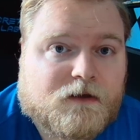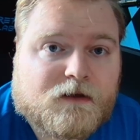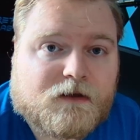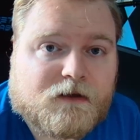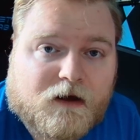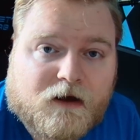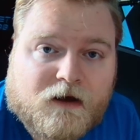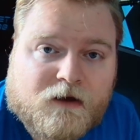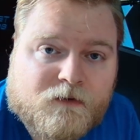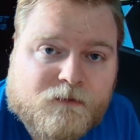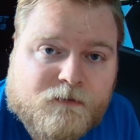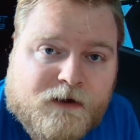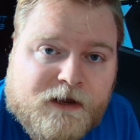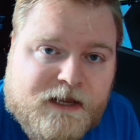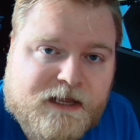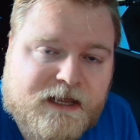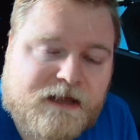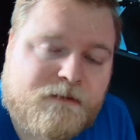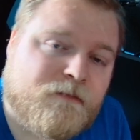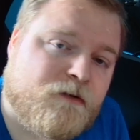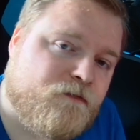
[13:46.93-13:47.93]

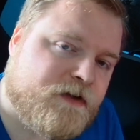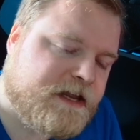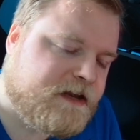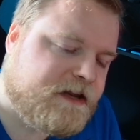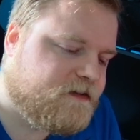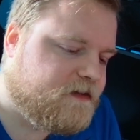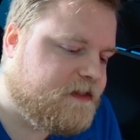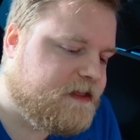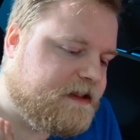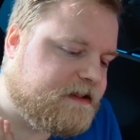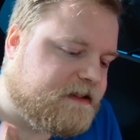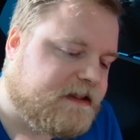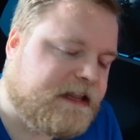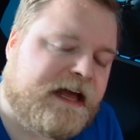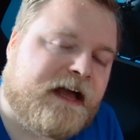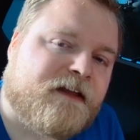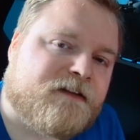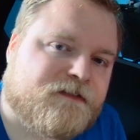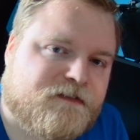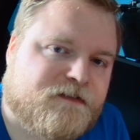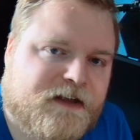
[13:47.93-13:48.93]
Alrighty, and moving into the
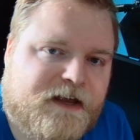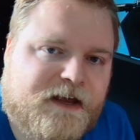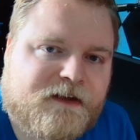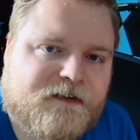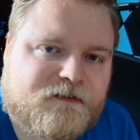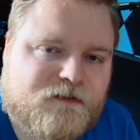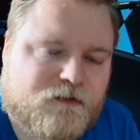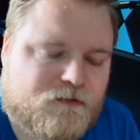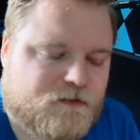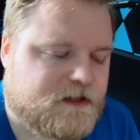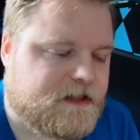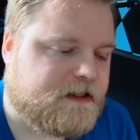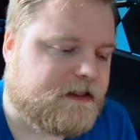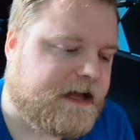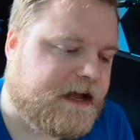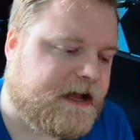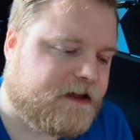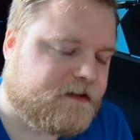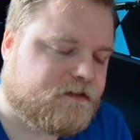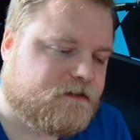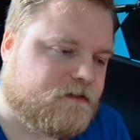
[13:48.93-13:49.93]
last test, or the
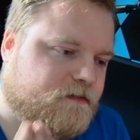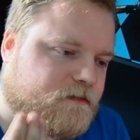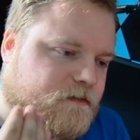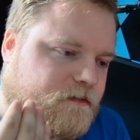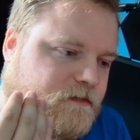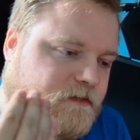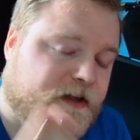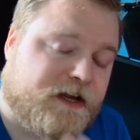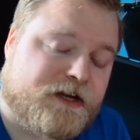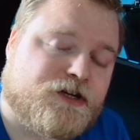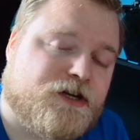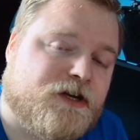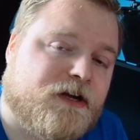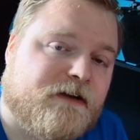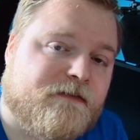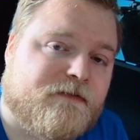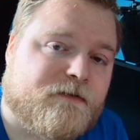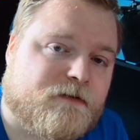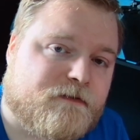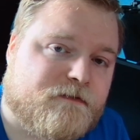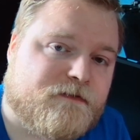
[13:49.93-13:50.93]
last section
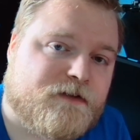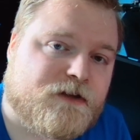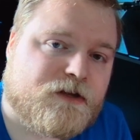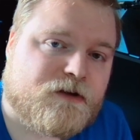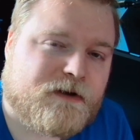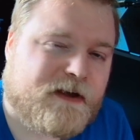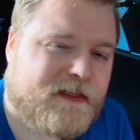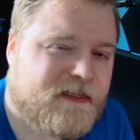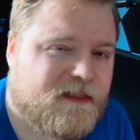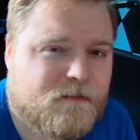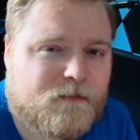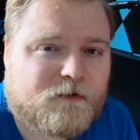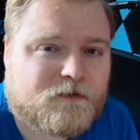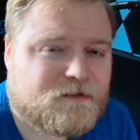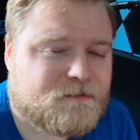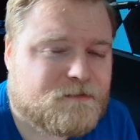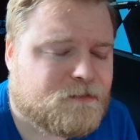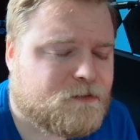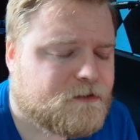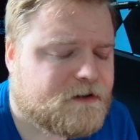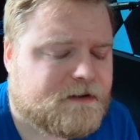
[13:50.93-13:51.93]
of the review, and the most
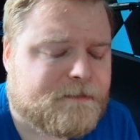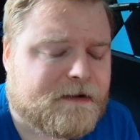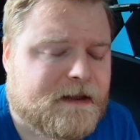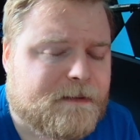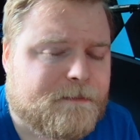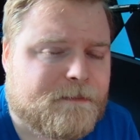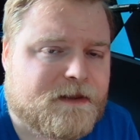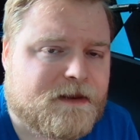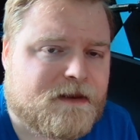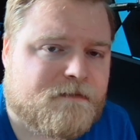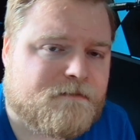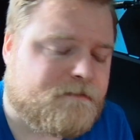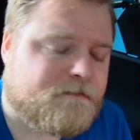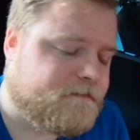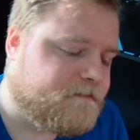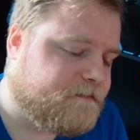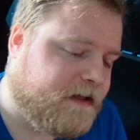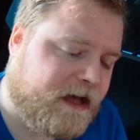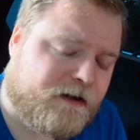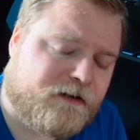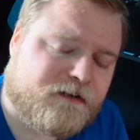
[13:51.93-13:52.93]
important in my opinion,
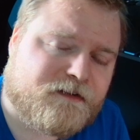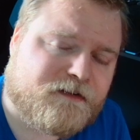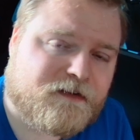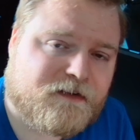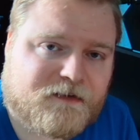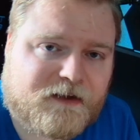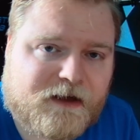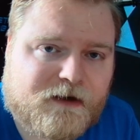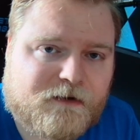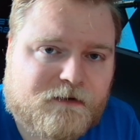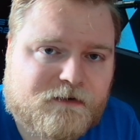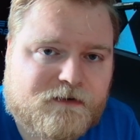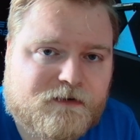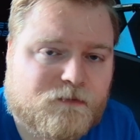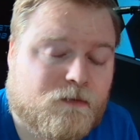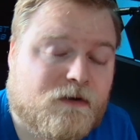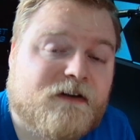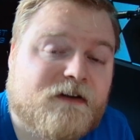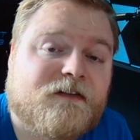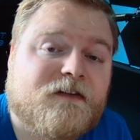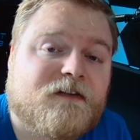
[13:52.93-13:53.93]
how does it sound?
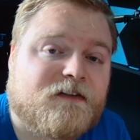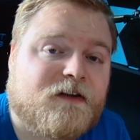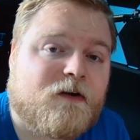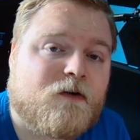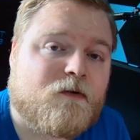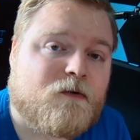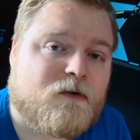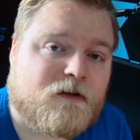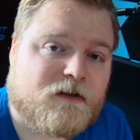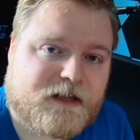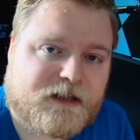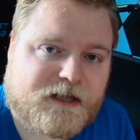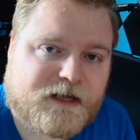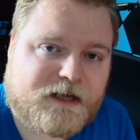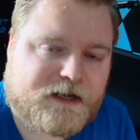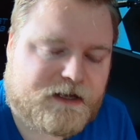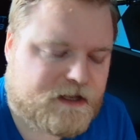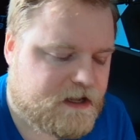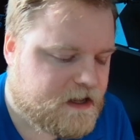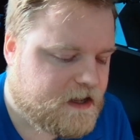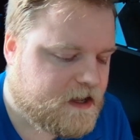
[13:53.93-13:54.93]
What is the sound quality
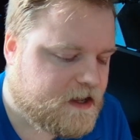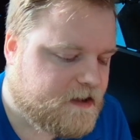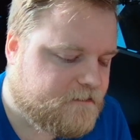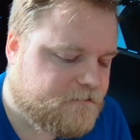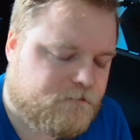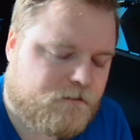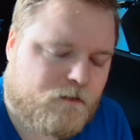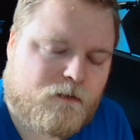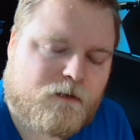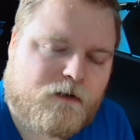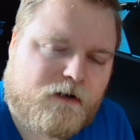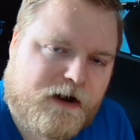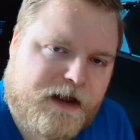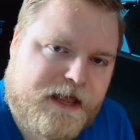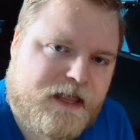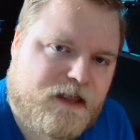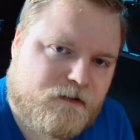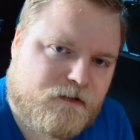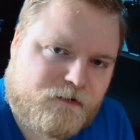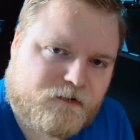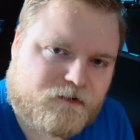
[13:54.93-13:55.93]
like? For
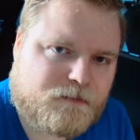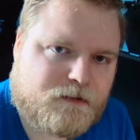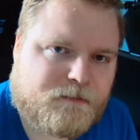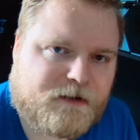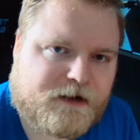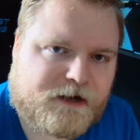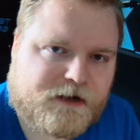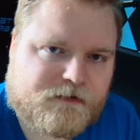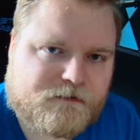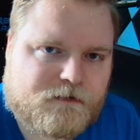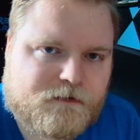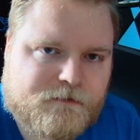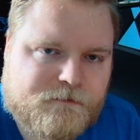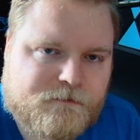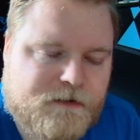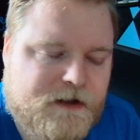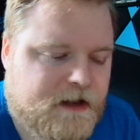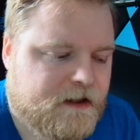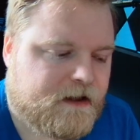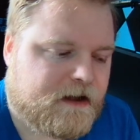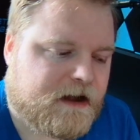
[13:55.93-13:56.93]
a USB microphone,
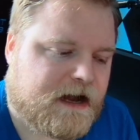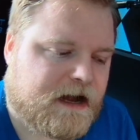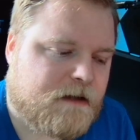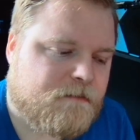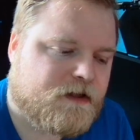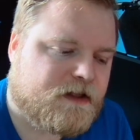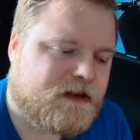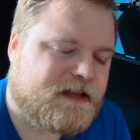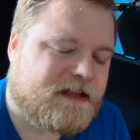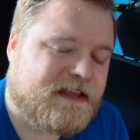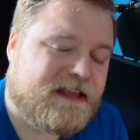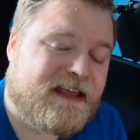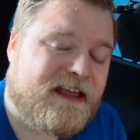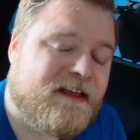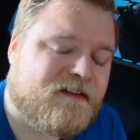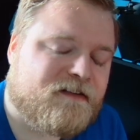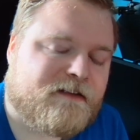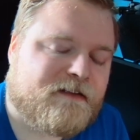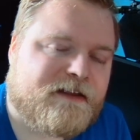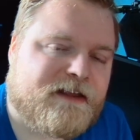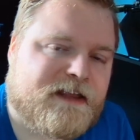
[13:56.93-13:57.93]
I'm gonna
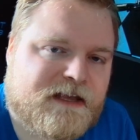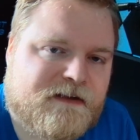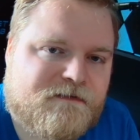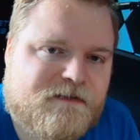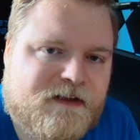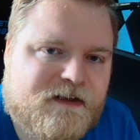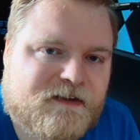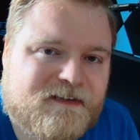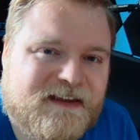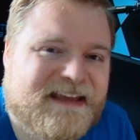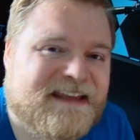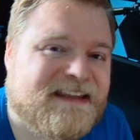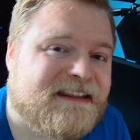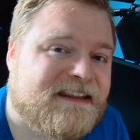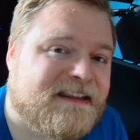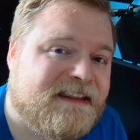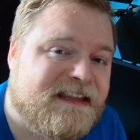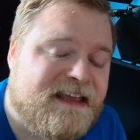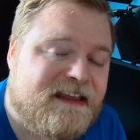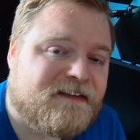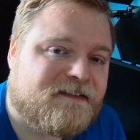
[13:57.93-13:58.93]
easily give this at
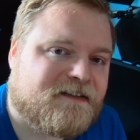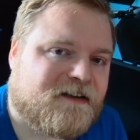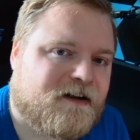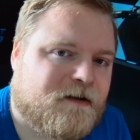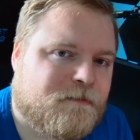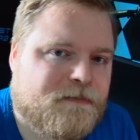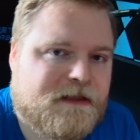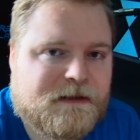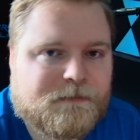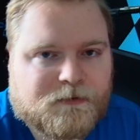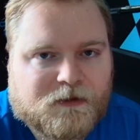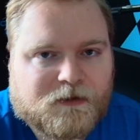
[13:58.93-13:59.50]
least a B+.